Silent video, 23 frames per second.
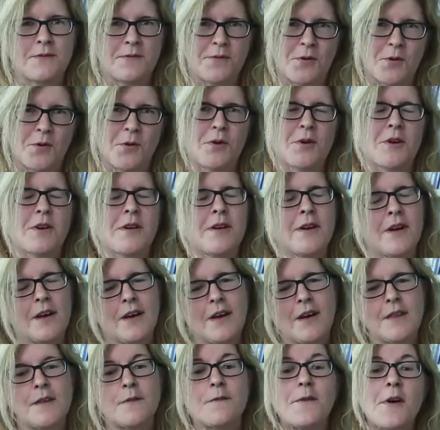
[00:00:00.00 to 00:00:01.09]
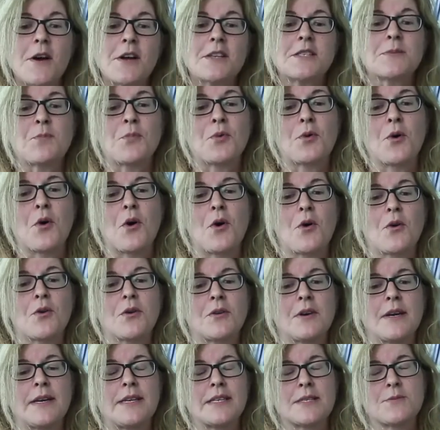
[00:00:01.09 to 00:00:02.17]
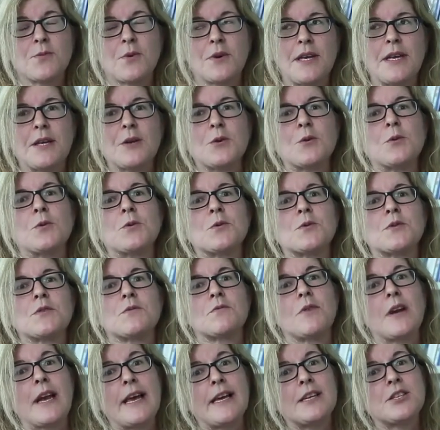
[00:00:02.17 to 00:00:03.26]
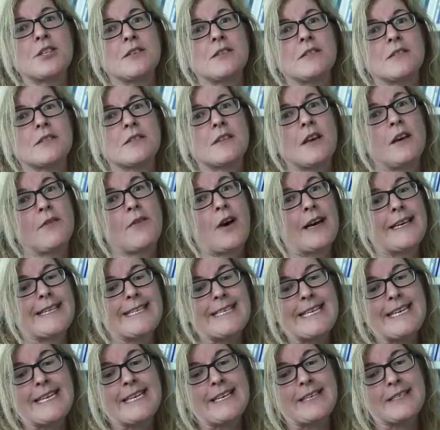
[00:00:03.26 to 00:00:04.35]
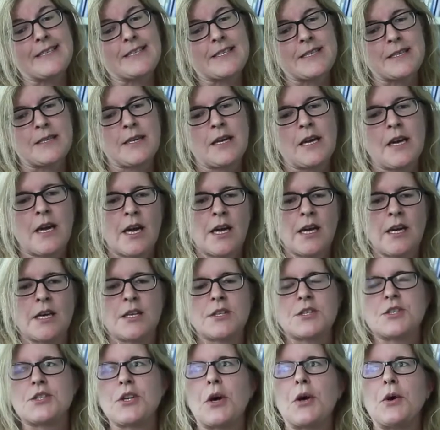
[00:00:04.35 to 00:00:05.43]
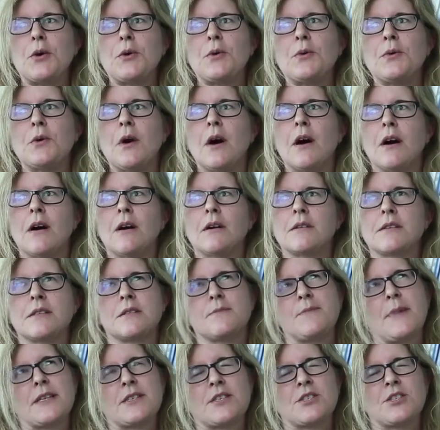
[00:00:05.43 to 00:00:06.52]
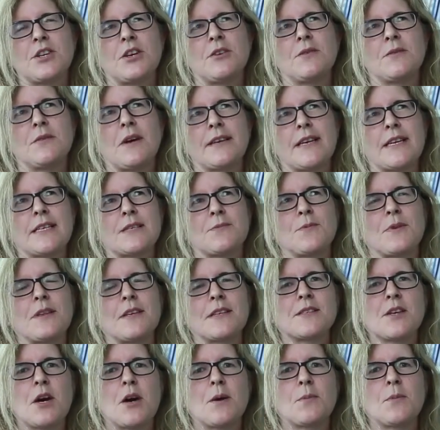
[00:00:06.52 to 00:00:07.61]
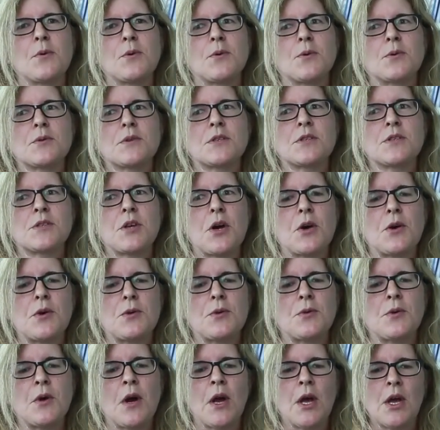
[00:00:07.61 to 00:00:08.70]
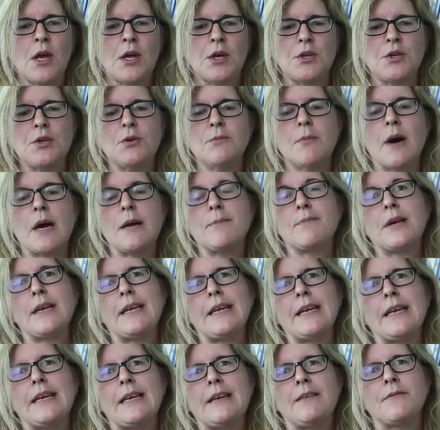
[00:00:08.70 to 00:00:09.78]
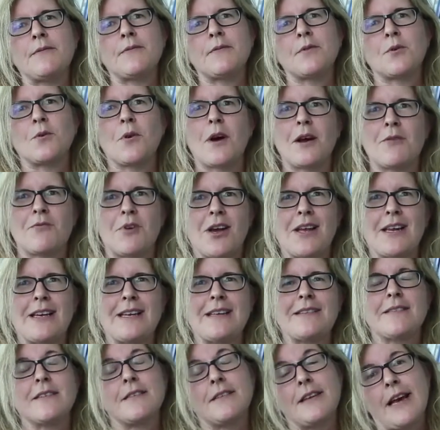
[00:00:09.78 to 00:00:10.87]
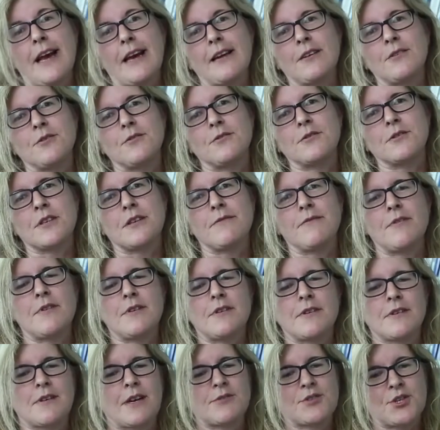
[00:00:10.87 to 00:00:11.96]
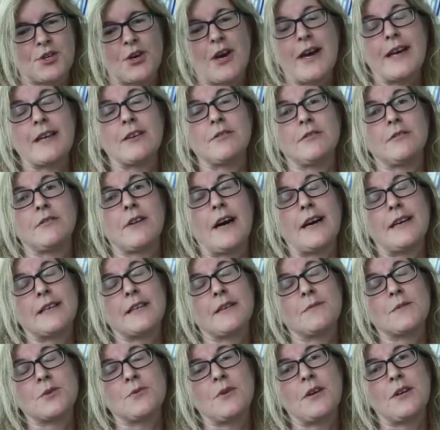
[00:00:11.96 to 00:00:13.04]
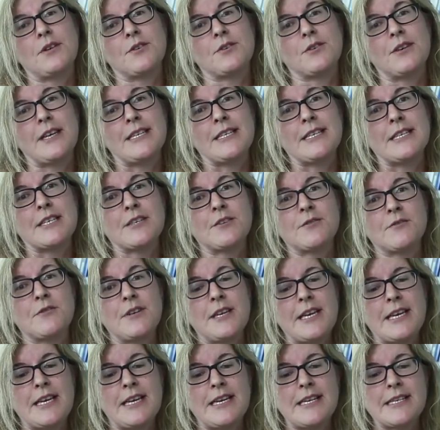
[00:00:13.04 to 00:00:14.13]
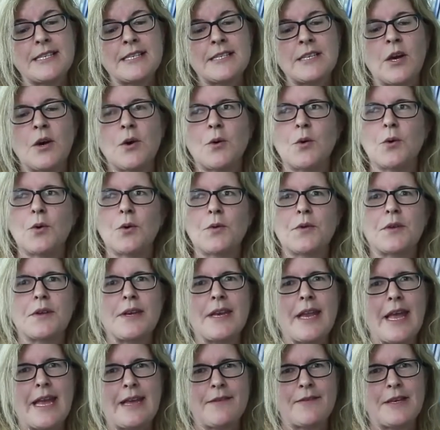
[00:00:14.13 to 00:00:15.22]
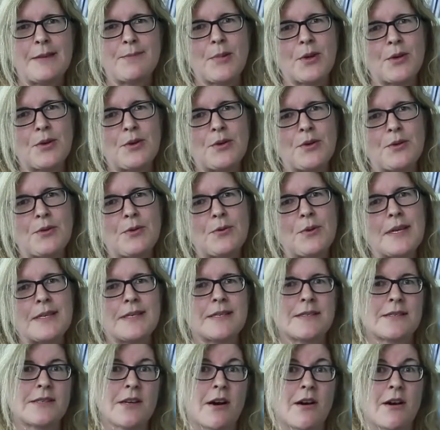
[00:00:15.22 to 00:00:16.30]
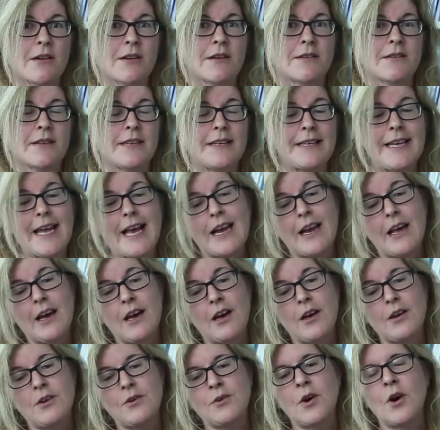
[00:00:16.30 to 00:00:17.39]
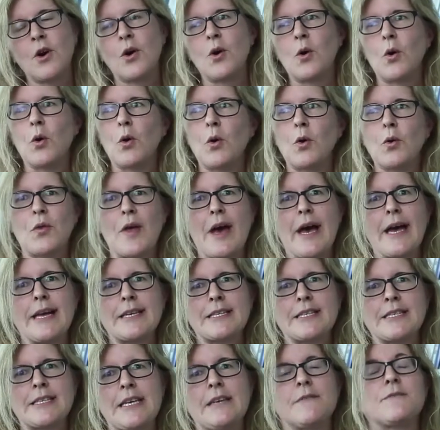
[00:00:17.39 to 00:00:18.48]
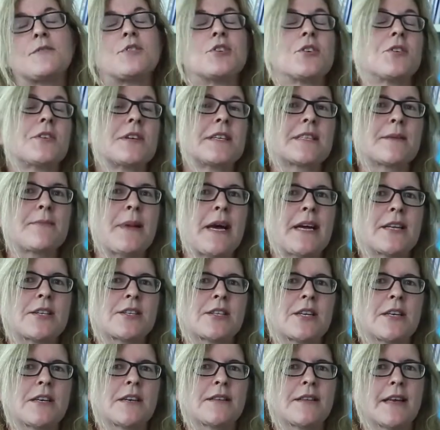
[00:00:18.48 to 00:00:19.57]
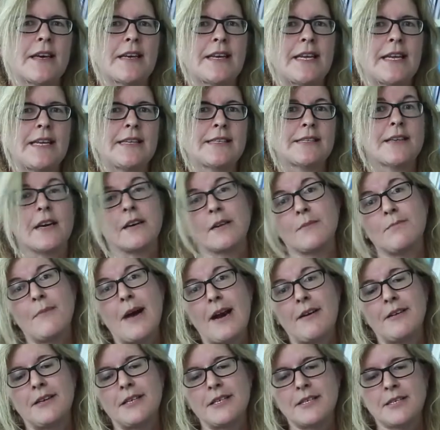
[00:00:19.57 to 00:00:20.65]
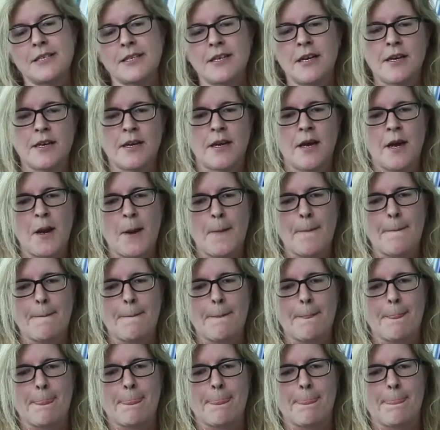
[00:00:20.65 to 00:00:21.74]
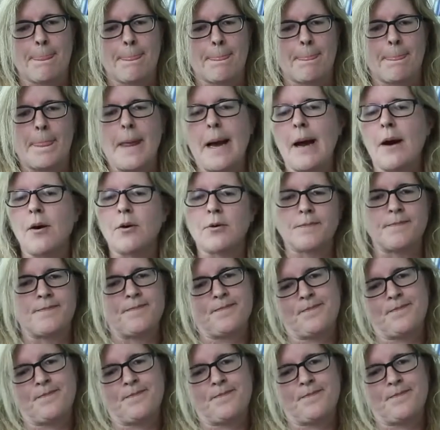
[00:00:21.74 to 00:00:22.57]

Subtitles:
fork. The first prong is what he calls relations of ideas. So, it's best shown, I guess, with examples. So you might believe, quite rightly, that the angles of a triangle add up to 180 degrees, or that navy blue is darker than yellow, or that if John is a bachelor, then he's unmarried. Now,